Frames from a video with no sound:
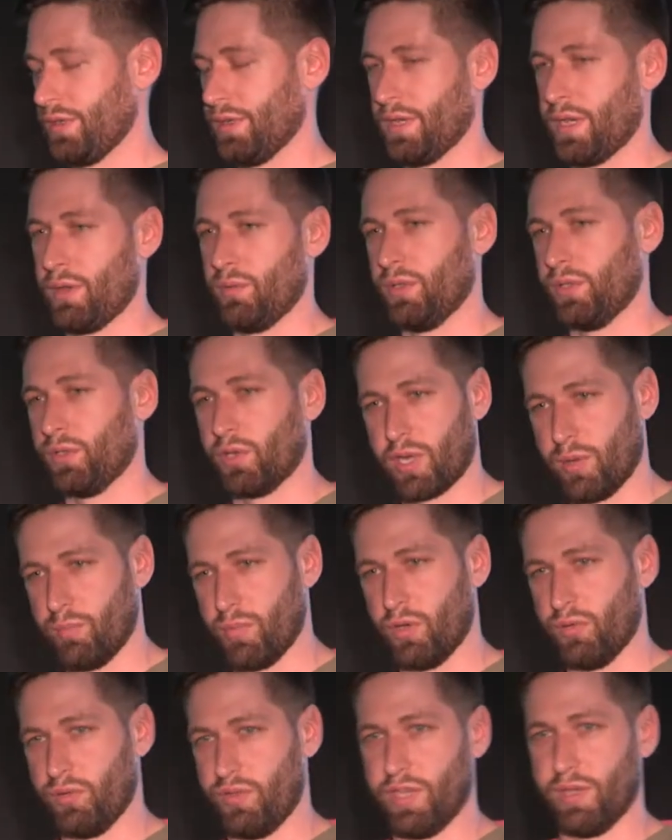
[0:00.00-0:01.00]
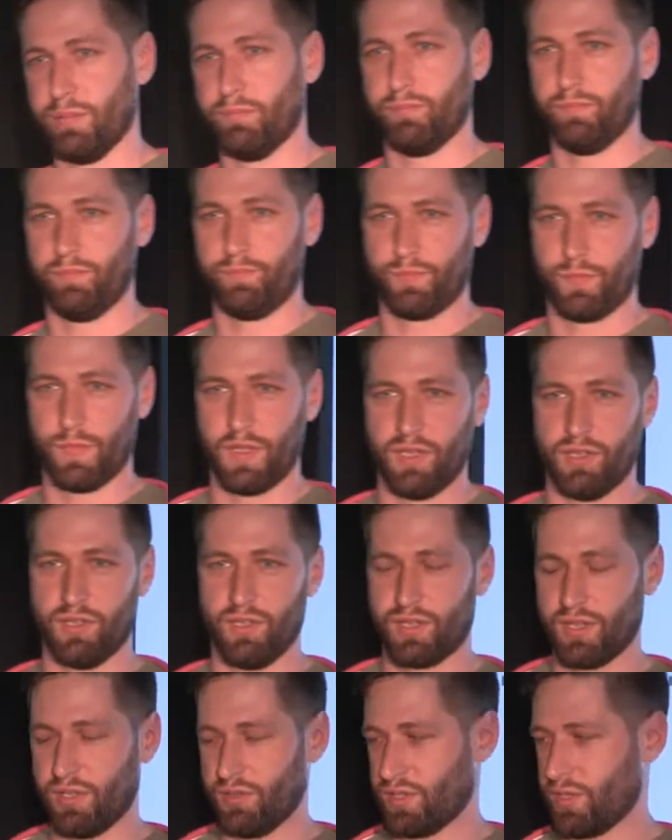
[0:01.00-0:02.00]
I will talk about them in
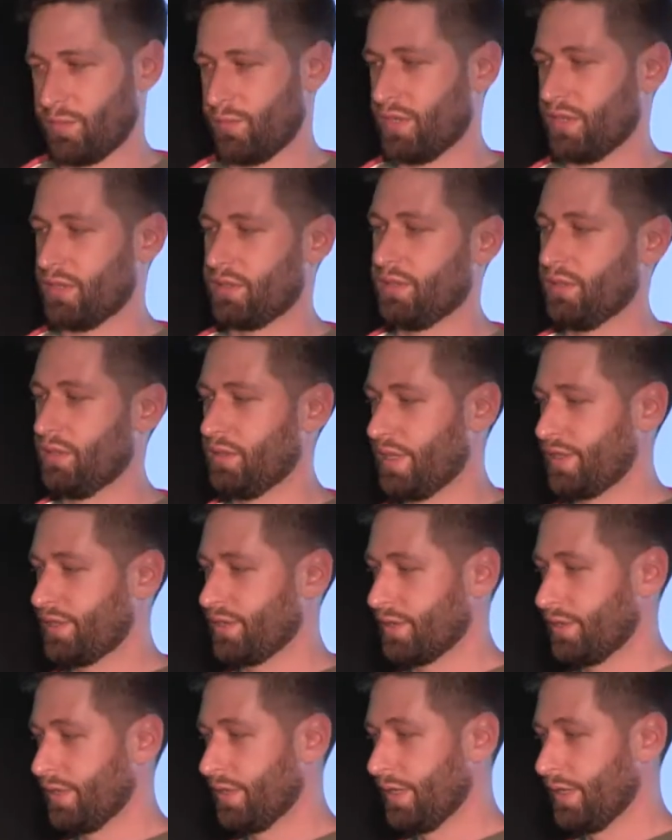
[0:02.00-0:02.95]
details a bit later.